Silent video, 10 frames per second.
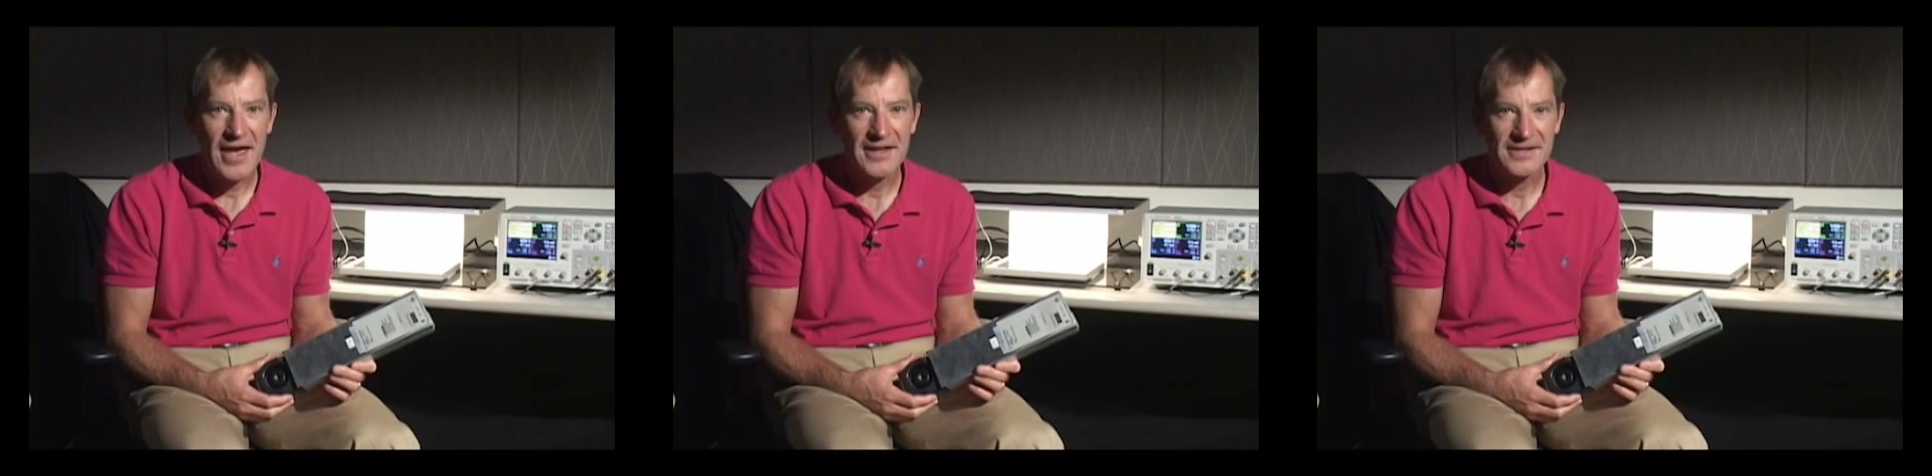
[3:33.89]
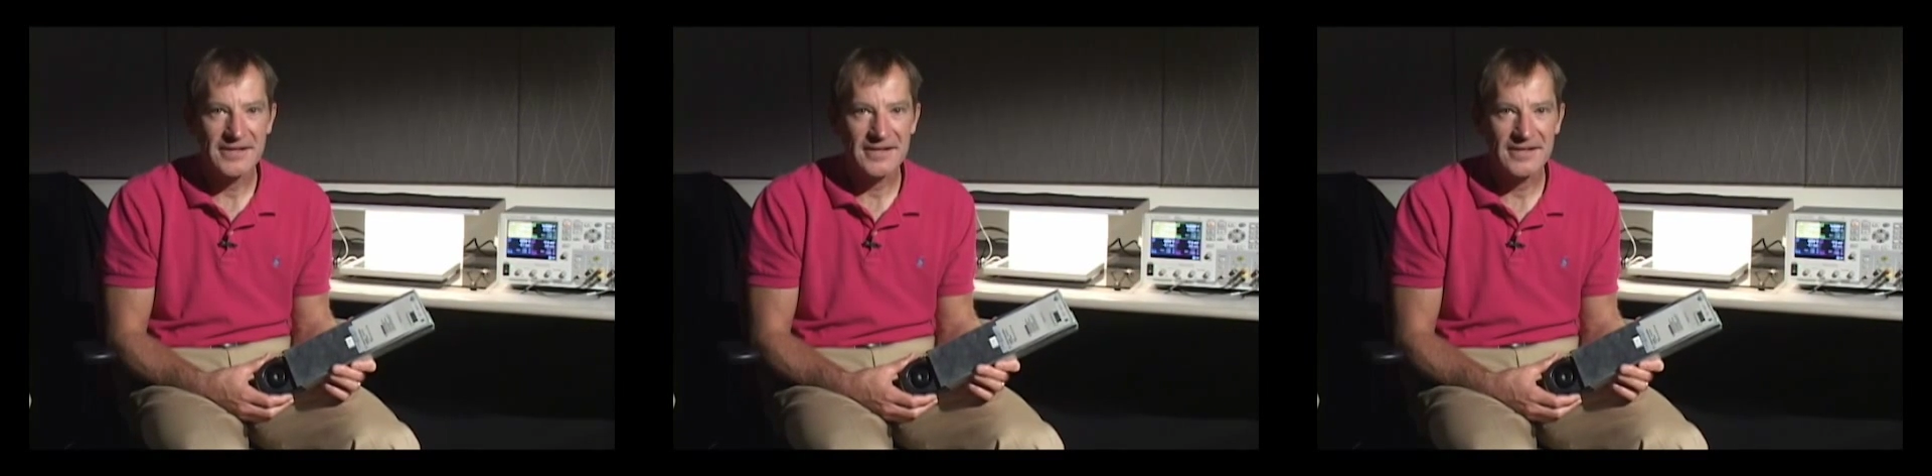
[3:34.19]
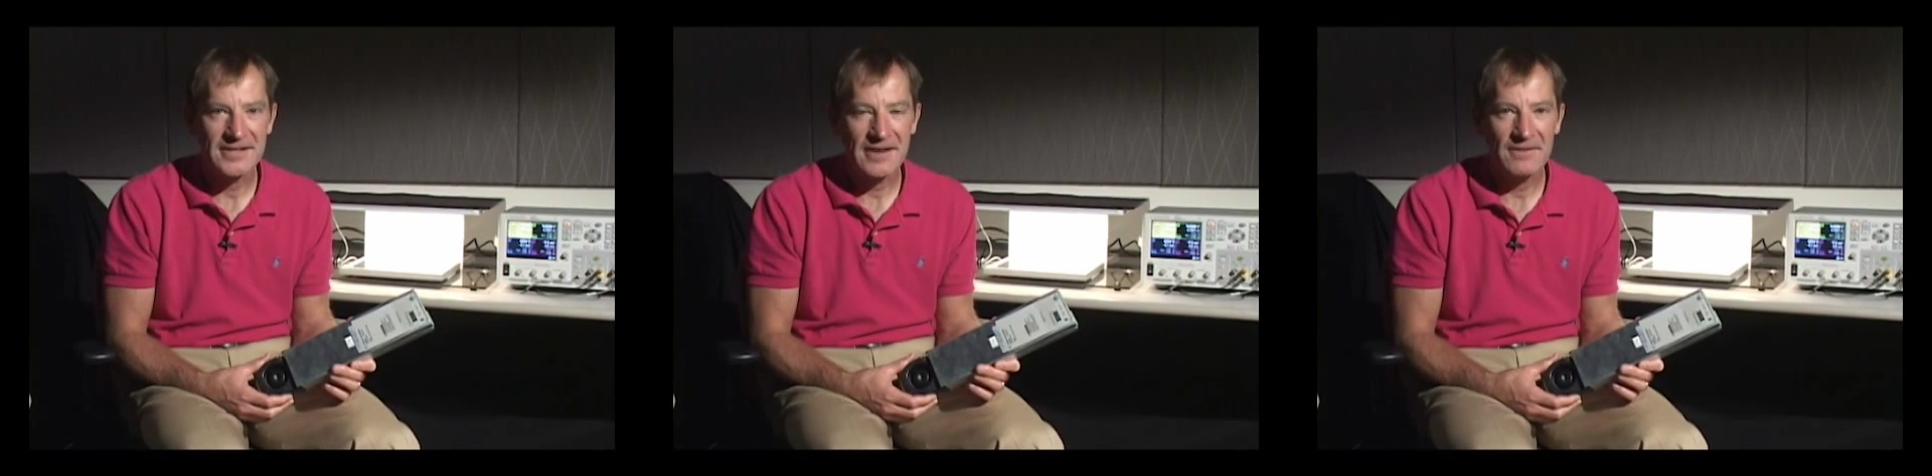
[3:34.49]

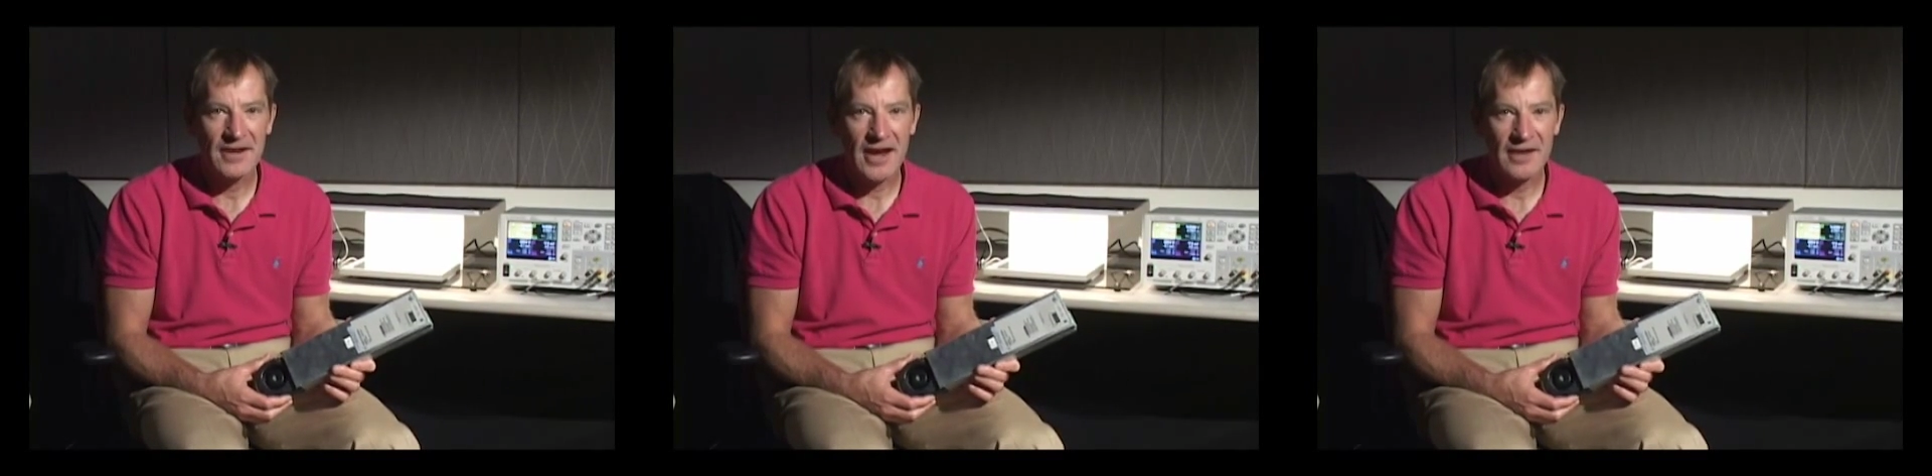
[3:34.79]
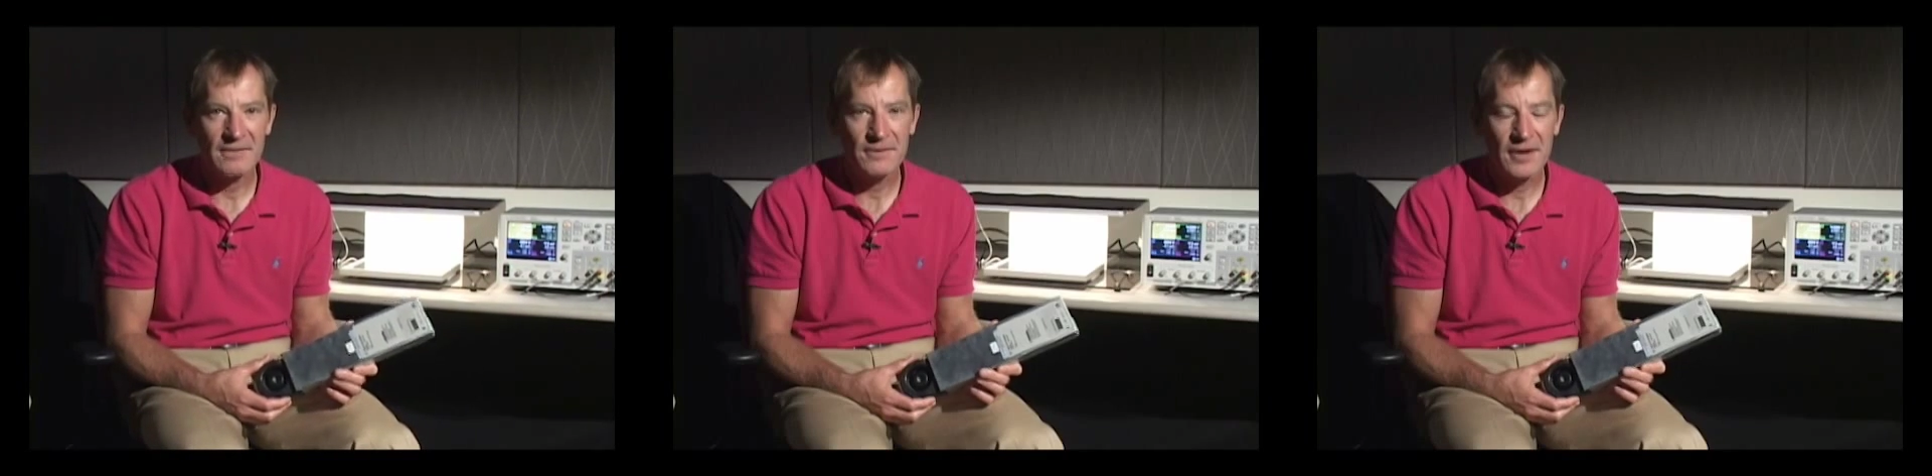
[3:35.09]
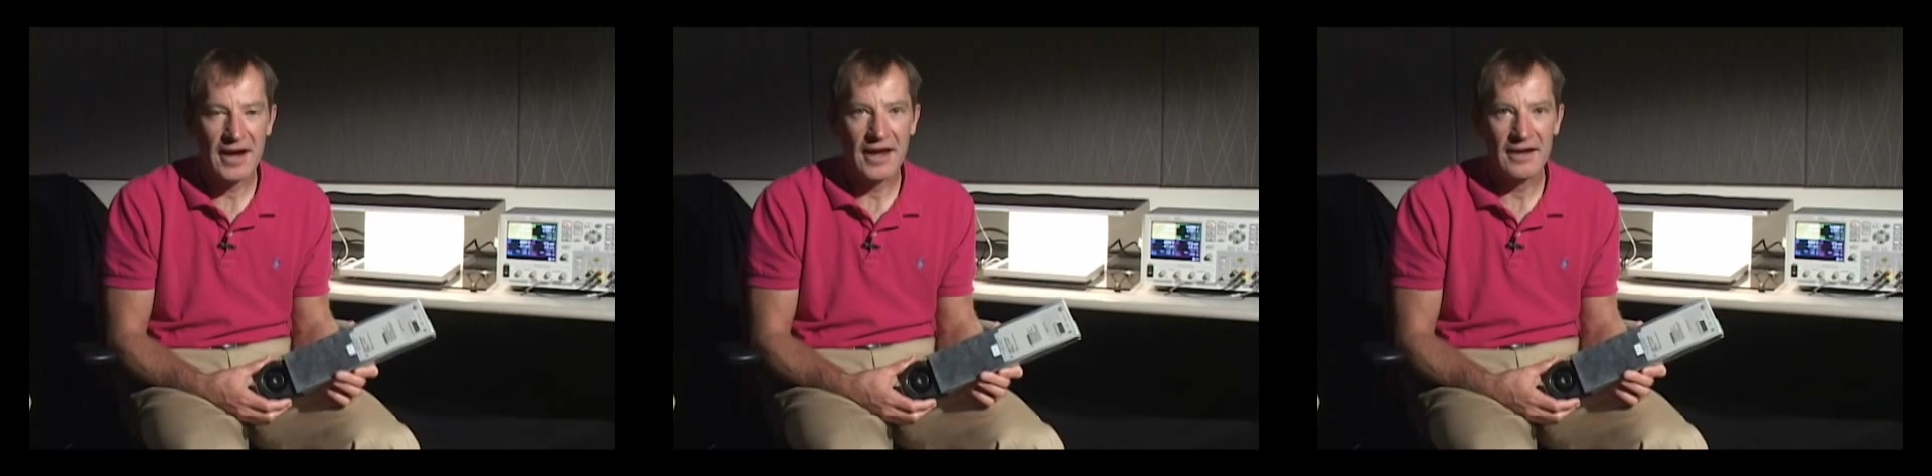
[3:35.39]

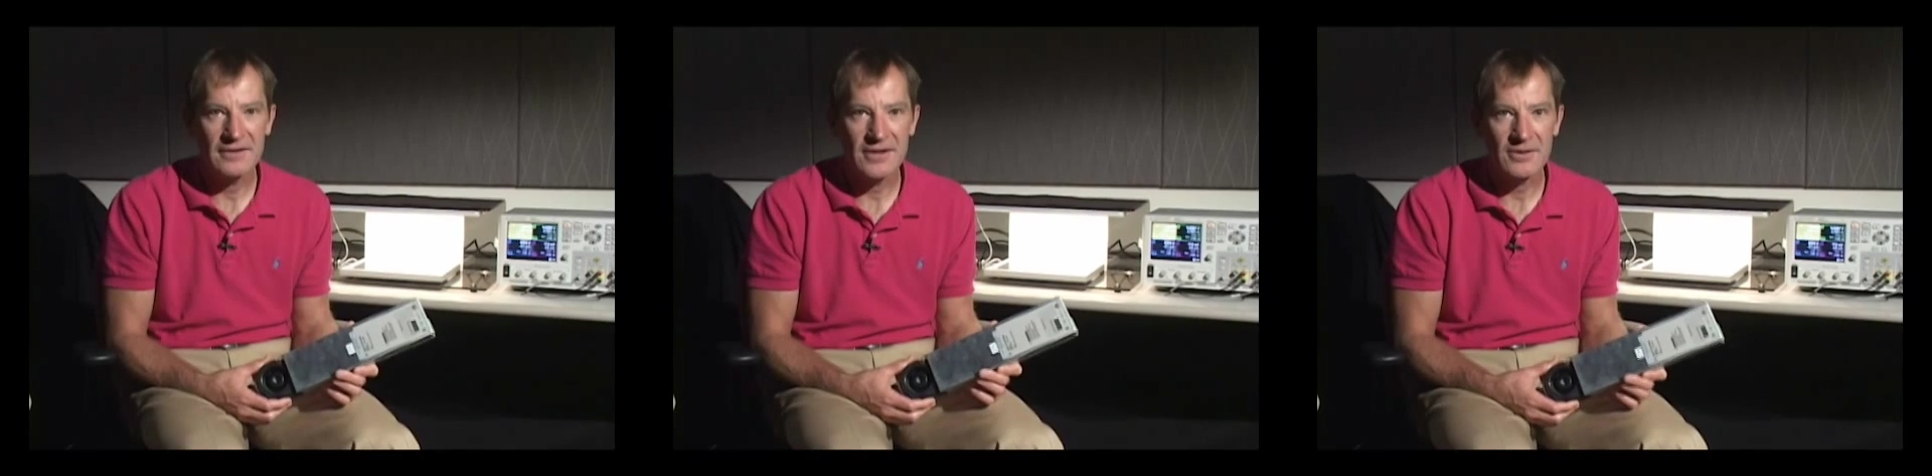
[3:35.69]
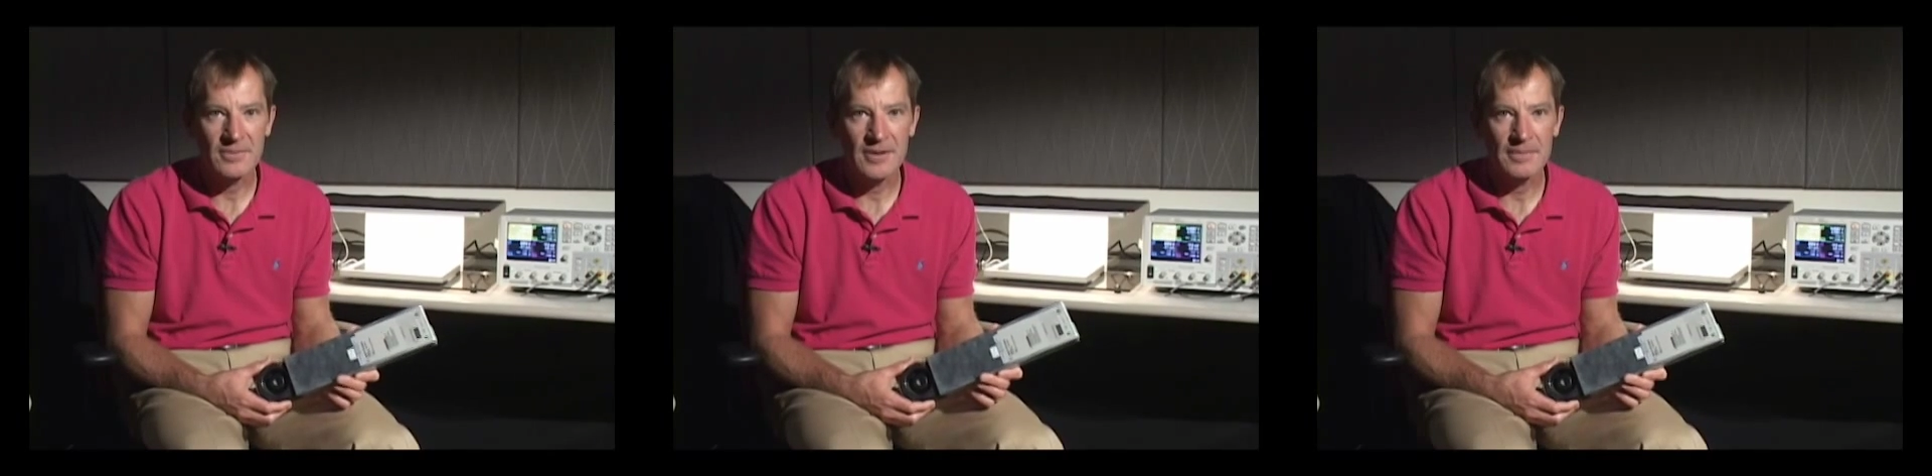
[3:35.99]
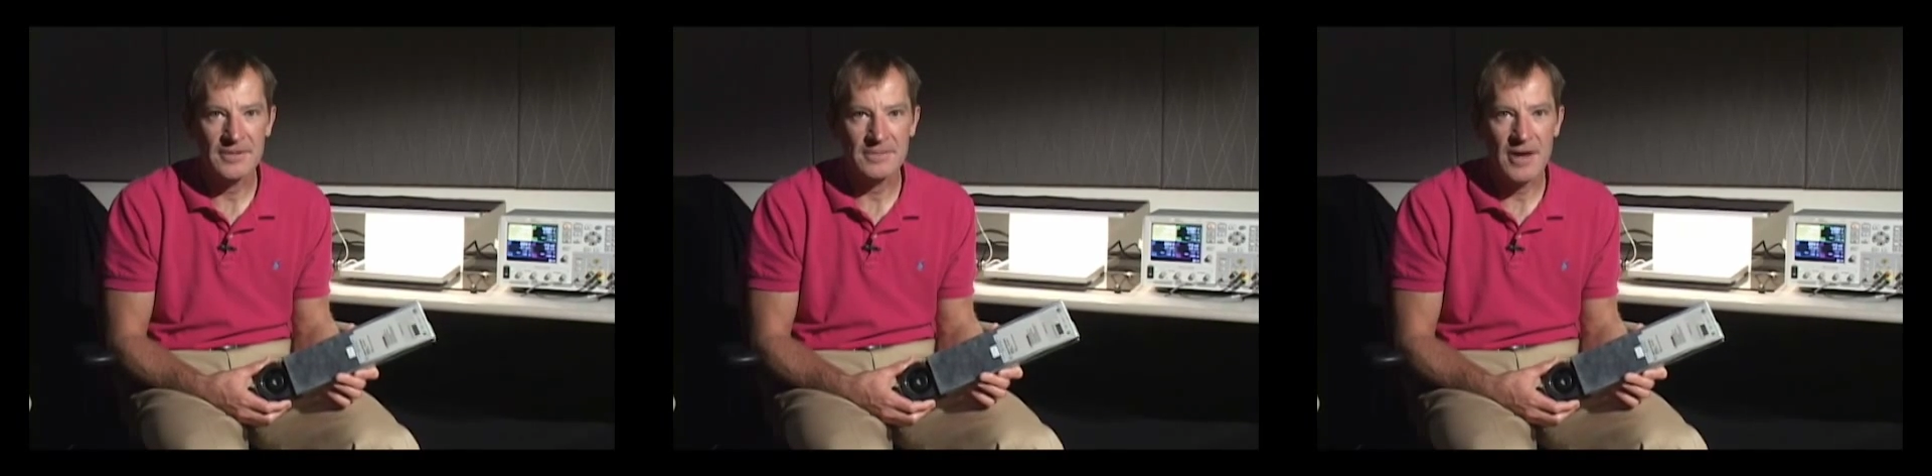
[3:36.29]
N6784A general
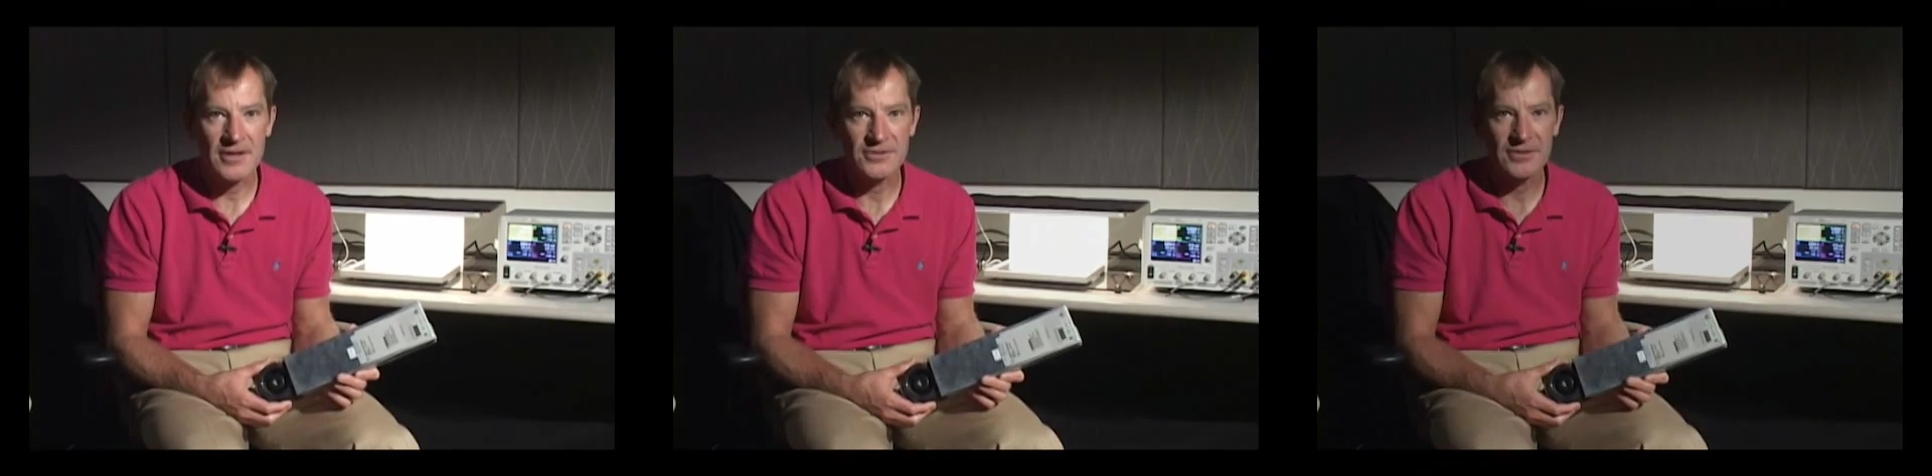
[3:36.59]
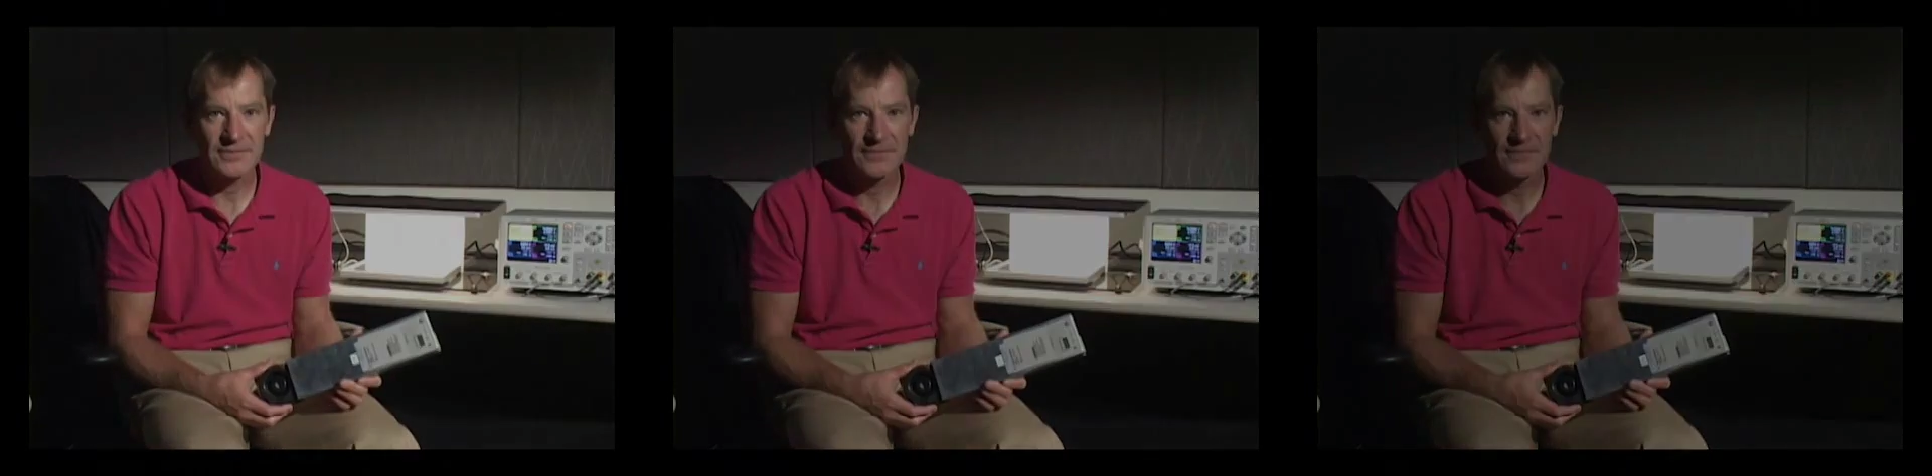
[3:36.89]
purpose module.